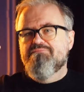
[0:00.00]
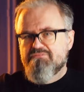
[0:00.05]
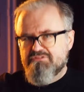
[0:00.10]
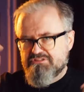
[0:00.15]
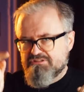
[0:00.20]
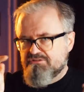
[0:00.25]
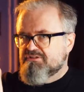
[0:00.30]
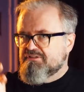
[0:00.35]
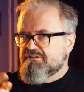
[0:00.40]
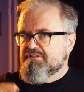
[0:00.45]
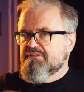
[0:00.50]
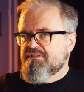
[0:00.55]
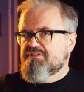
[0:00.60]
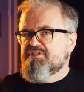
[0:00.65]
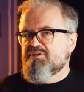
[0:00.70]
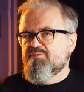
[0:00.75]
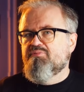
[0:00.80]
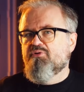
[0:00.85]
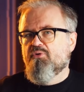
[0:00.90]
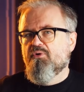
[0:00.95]

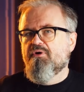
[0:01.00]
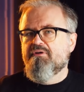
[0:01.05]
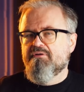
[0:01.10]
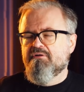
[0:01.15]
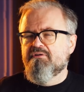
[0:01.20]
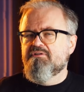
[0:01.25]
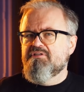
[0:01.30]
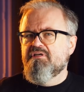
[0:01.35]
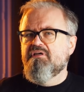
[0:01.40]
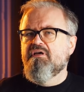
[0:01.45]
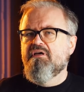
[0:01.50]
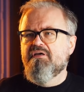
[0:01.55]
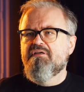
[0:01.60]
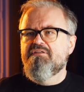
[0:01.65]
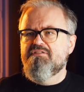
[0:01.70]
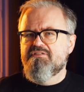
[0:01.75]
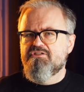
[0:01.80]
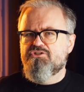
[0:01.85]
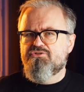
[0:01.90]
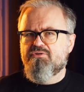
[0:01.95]
it's important
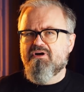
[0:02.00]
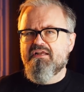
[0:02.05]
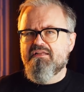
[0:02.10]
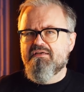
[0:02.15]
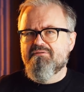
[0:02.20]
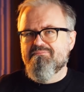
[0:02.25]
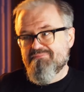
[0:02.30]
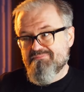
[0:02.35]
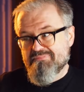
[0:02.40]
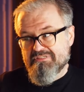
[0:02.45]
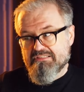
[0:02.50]
to try to